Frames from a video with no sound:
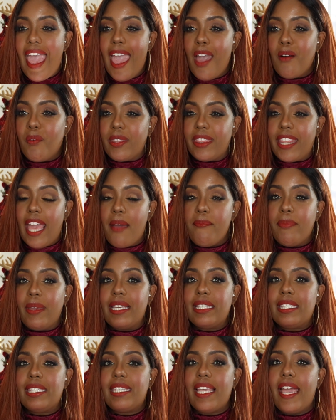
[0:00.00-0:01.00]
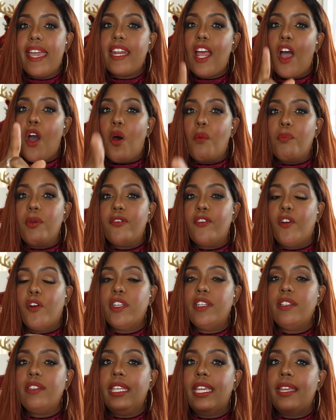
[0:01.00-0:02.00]
and with that being said, oh,
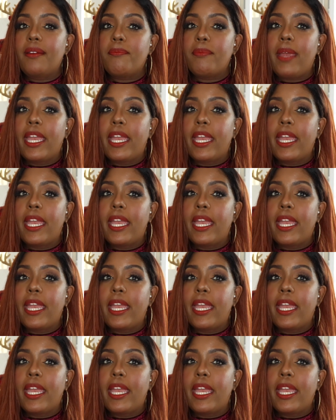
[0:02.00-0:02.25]
before you leave,